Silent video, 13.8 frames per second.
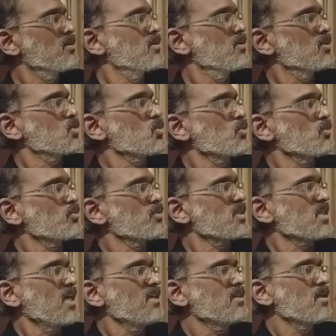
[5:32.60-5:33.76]
So the
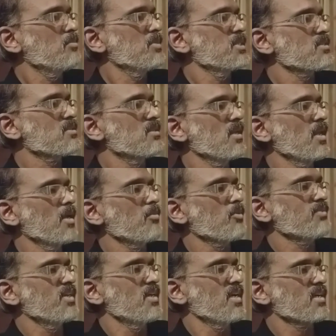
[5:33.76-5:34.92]
title means the name of
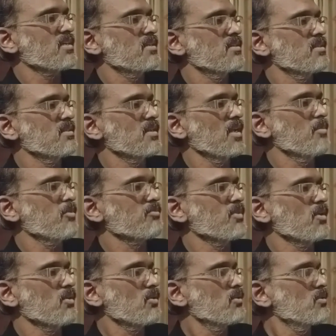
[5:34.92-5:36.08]
the act, the name of the
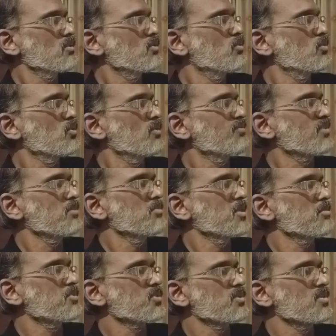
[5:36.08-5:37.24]
law, Code of Criminal
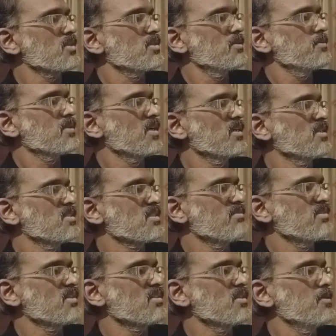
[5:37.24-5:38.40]
Procedure
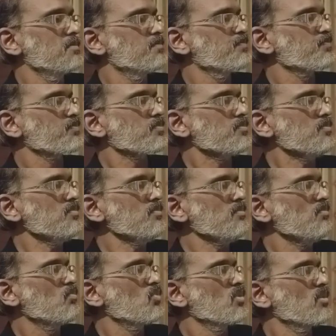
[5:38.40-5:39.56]
1973.
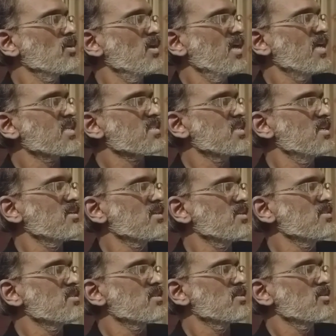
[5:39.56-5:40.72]
Extent
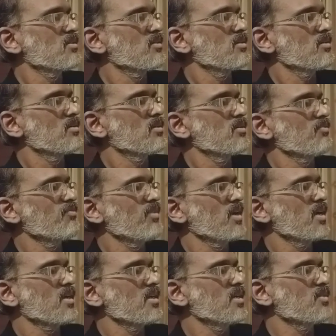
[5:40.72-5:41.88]
is where
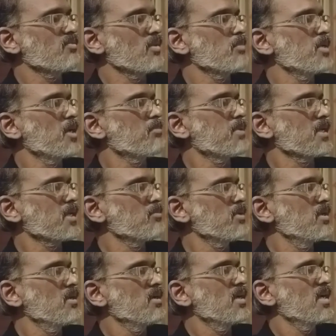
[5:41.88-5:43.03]
it will be applicable,
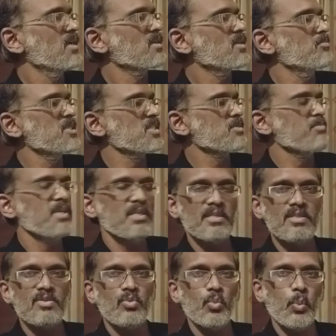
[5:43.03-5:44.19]
and commencement
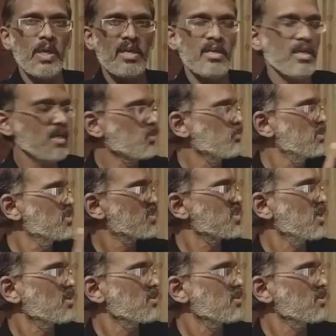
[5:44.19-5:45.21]
is when it will start.